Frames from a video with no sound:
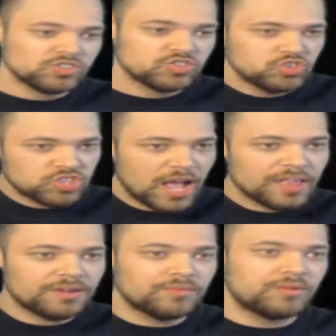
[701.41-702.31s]

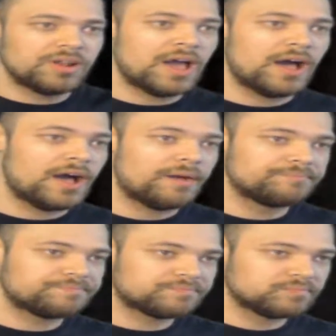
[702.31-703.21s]
T'Challa,
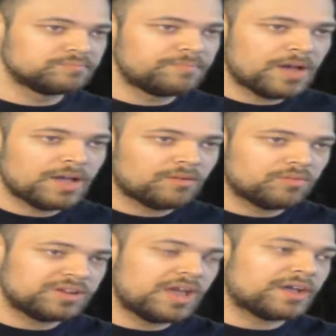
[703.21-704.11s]

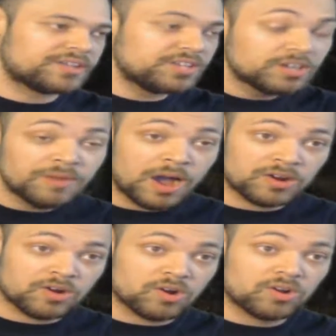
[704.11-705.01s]
when
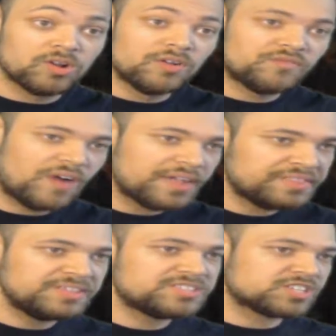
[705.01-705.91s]
Killmonger
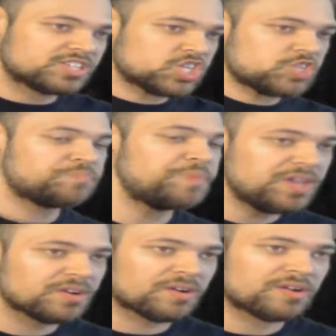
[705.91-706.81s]
finally took the
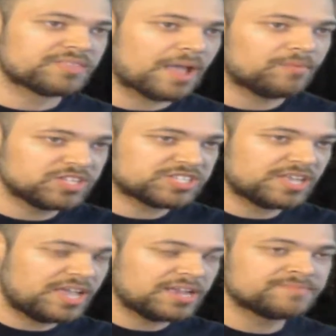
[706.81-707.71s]
spear that
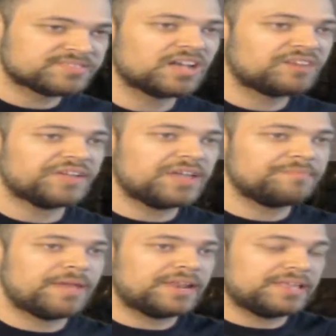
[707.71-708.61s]
was in himself
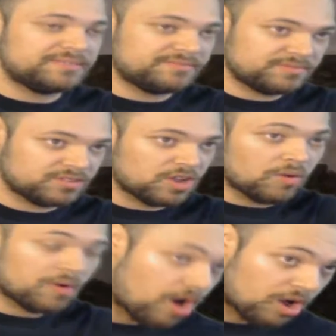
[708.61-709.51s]
and made it
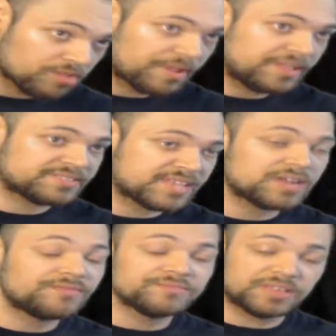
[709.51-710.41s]
go all the way
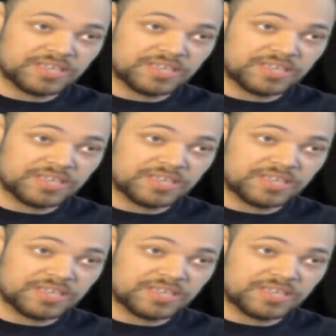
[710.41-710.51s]
inside of him to